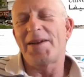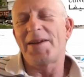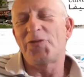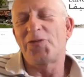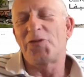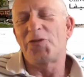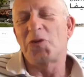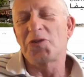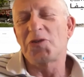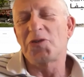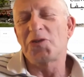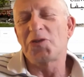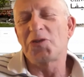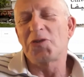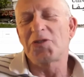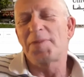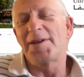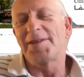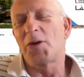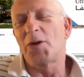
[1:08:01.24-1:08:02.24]

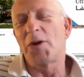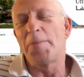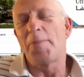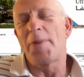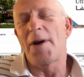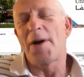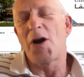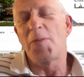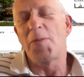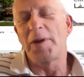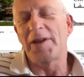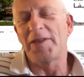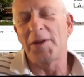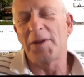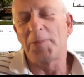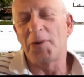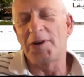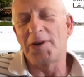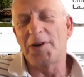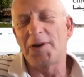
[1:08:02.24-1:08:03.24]
enforcement or
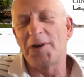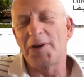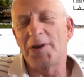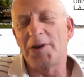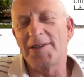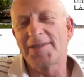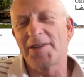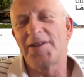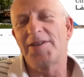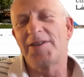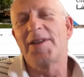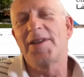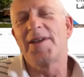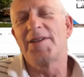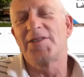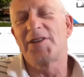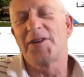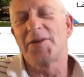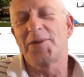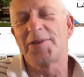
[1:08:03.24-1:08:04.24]
empowering the police and
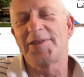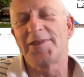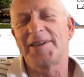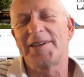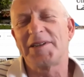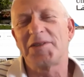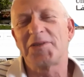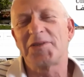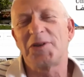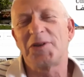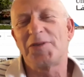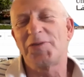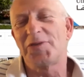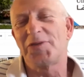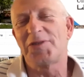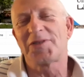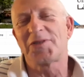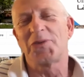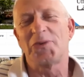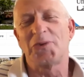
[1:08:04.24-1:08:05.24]
the General Secret
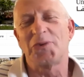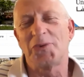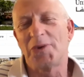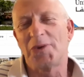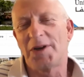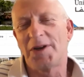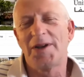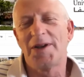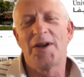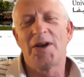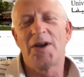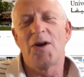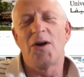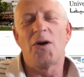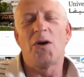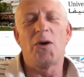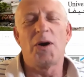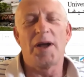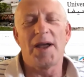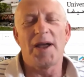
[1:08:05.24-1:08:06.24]
Service to
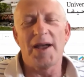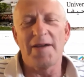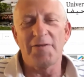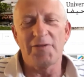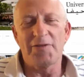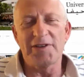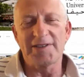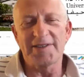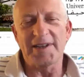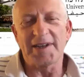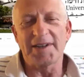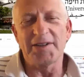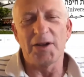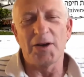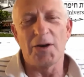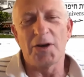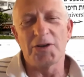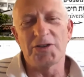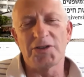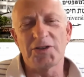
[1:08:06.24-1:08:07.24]
have this
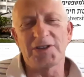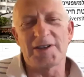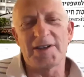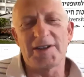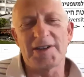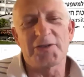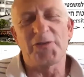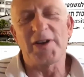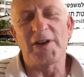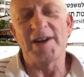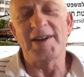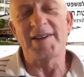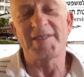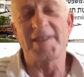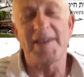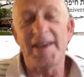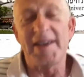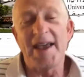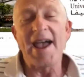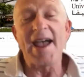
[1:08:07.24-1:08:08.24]
technological
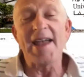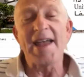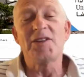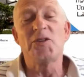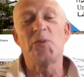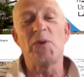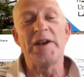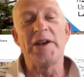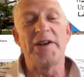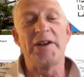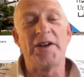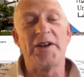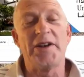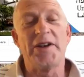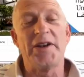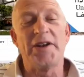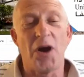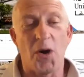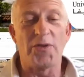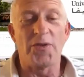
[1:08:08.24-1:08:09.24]
surveillance, had we
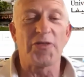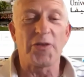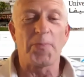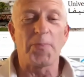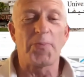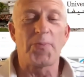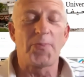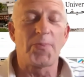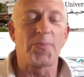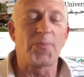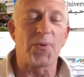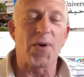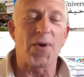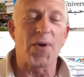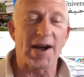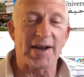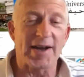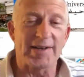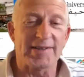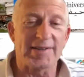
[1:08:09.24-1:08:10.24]
known that the
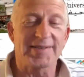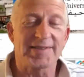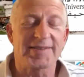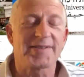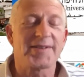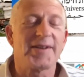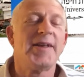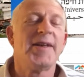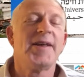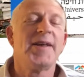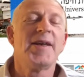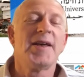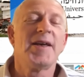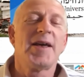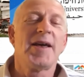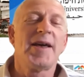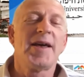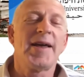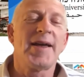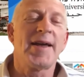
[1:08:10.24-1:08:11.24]
price
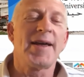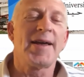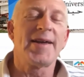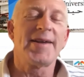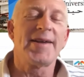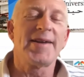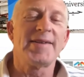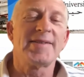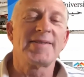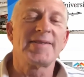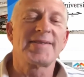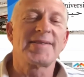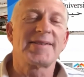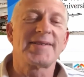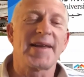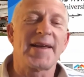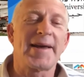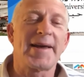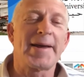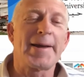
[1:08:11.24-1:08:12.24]

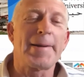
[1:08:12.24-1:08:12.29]
is